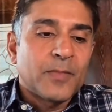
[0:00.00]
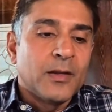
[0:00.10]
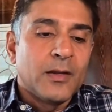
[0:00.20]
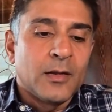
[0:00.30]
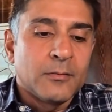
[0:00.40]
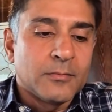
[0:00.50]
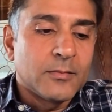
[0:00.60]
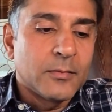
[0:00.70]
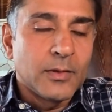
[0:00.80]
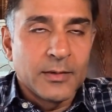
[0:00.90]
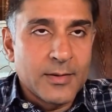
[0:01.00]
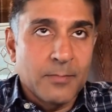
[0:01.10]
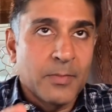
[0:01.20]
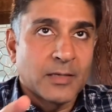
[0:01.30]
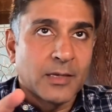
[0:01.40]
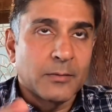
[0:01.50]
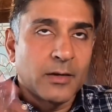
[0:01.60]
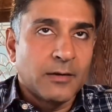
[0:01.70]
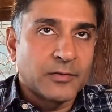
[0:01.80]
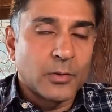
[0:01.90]
And I'm not talking
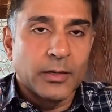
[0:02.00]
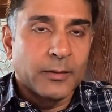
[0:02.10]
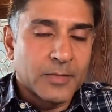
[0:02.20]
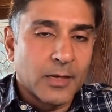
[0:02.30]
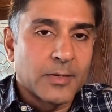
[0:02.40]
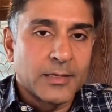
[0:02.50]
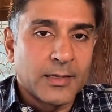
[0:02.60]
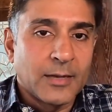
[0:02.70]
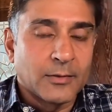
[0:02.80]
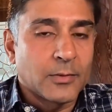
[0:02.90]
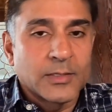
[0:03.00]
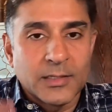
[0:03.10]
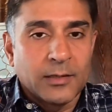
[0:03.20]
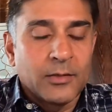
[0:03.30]
about offshoring, I'm talking about outsourcing.